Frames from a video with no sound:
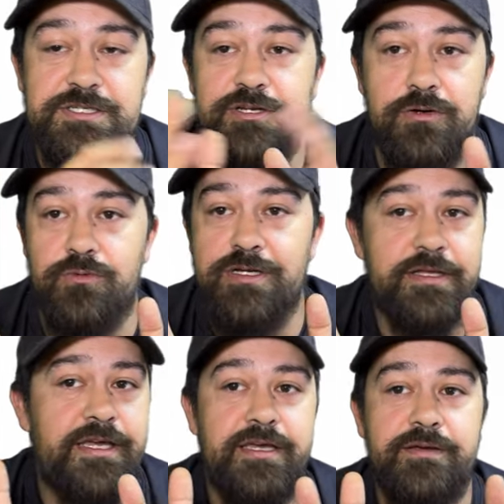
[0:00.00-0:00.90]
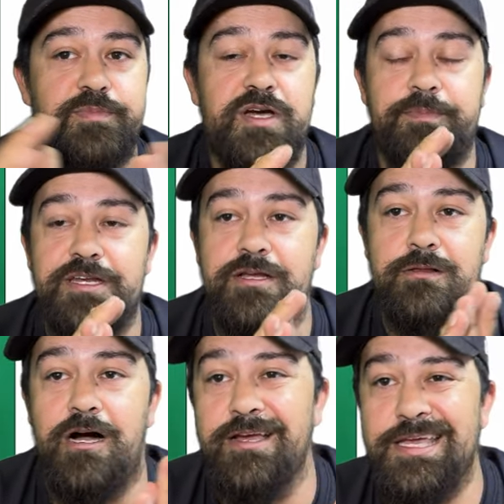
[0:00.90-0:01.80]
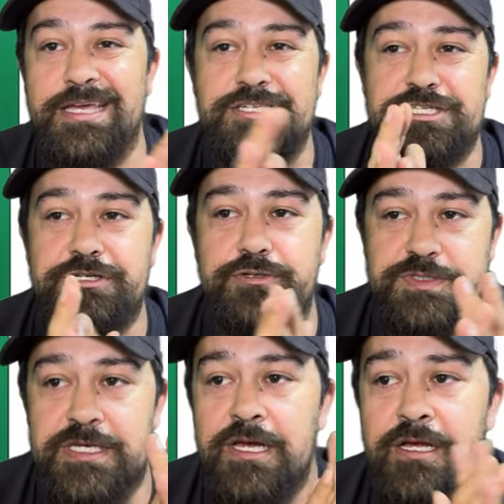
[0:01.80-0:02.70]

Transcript: You don't really come into clogging issues,